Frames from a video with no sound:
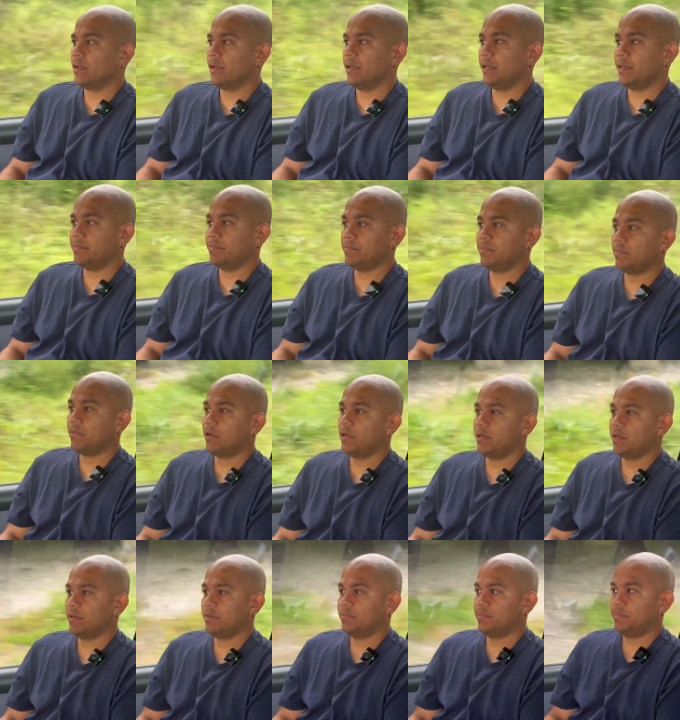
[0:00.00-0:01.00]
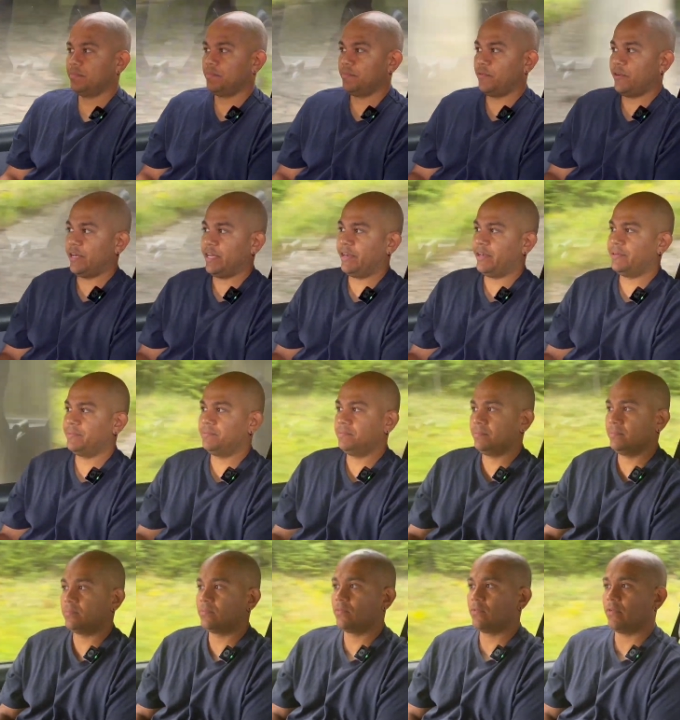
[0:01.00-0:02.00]
Yeah, um, we're in
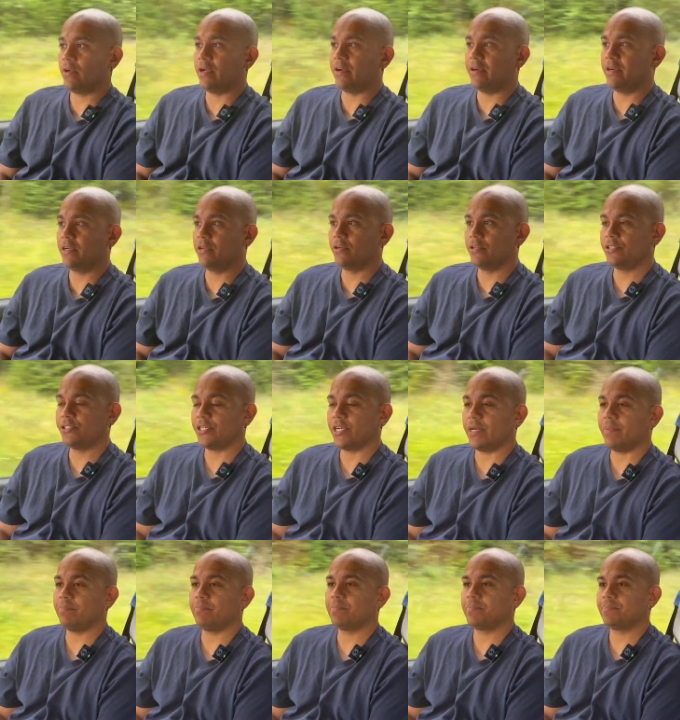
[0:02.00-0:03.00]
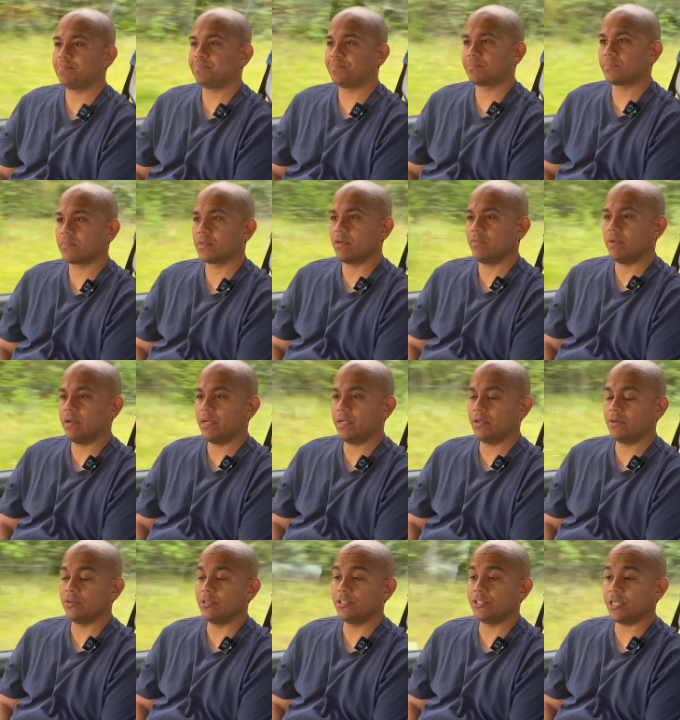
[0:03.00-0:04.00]
we're in good shape. We're
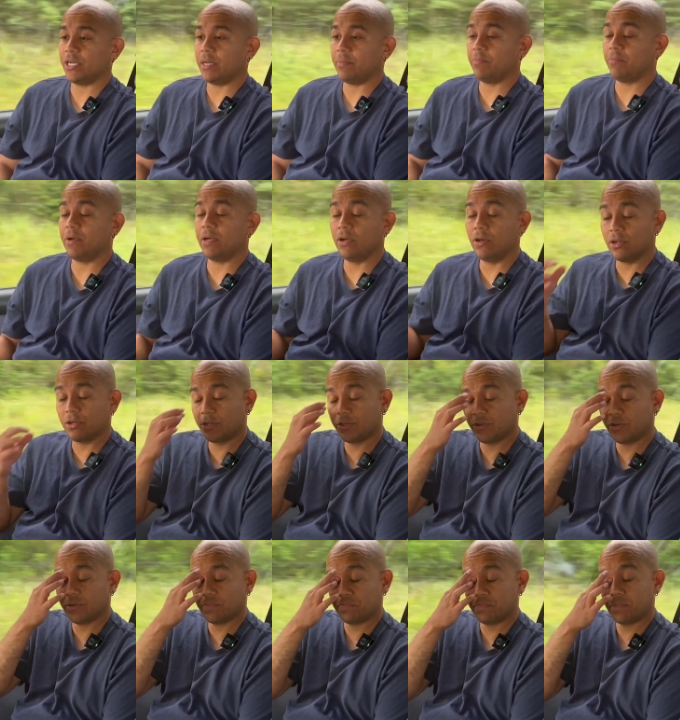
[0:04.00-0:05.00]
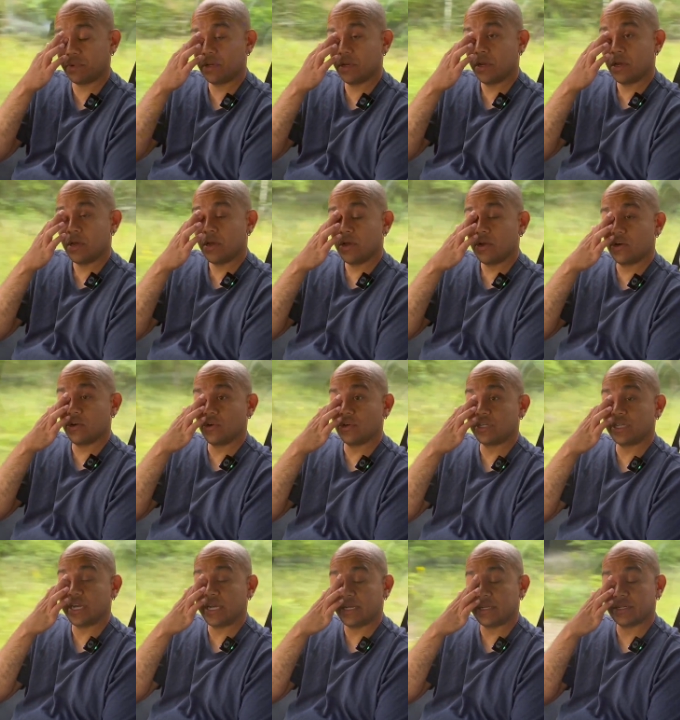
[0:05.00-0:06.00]
in good shape. We got to
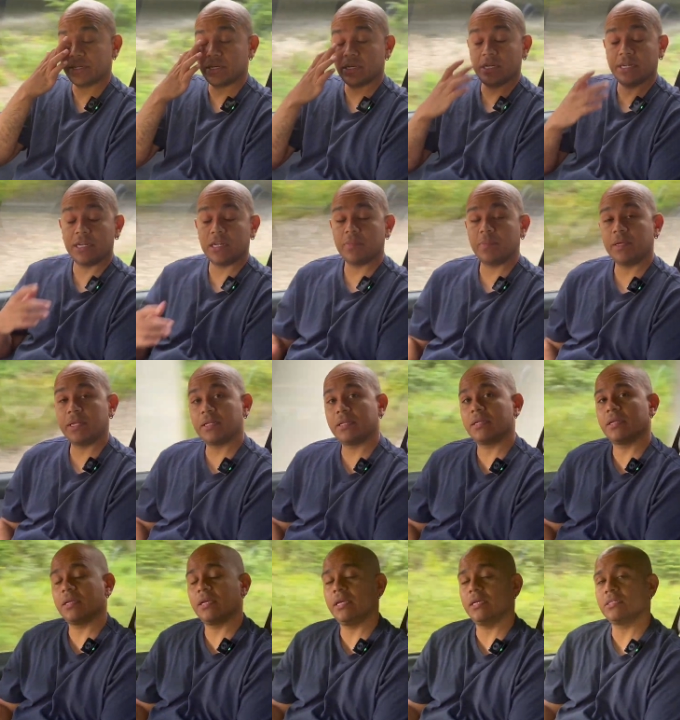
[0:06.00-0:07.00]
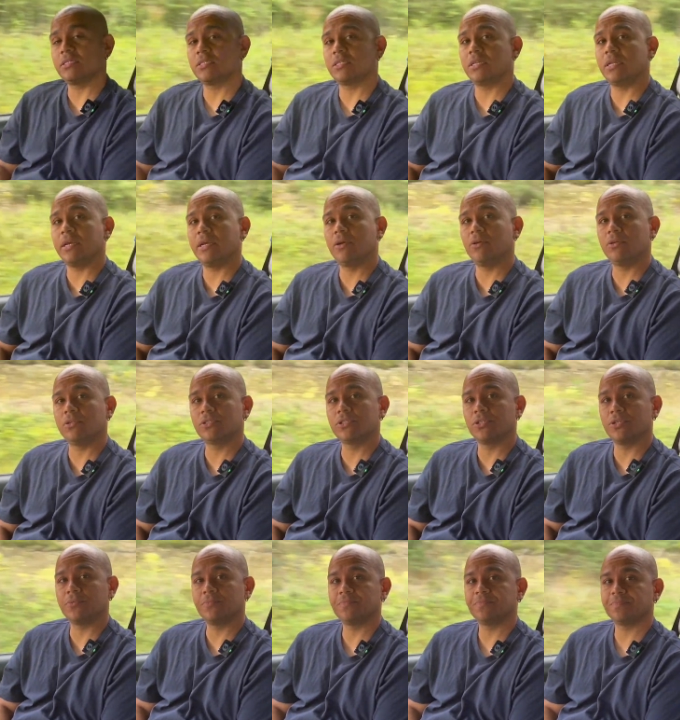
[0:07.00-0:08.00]
rotate a little bit yesterday
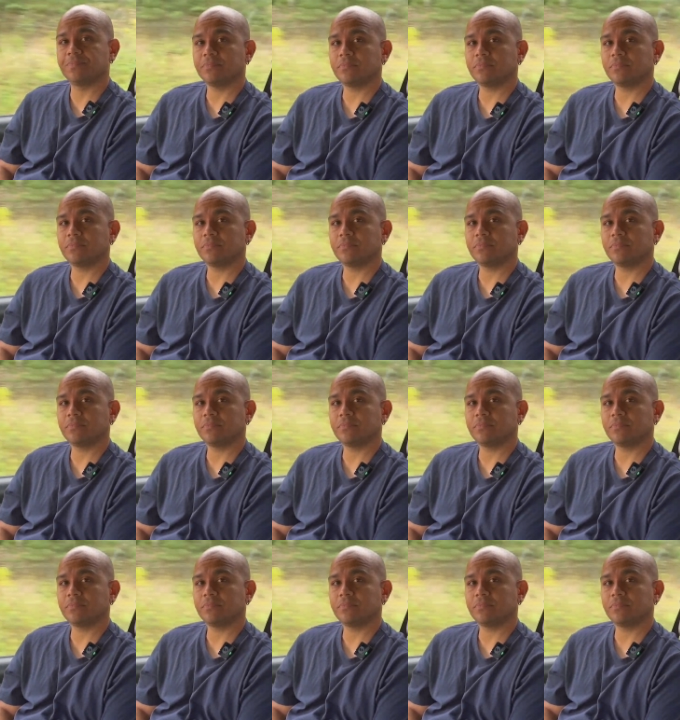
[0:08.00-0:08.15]
also,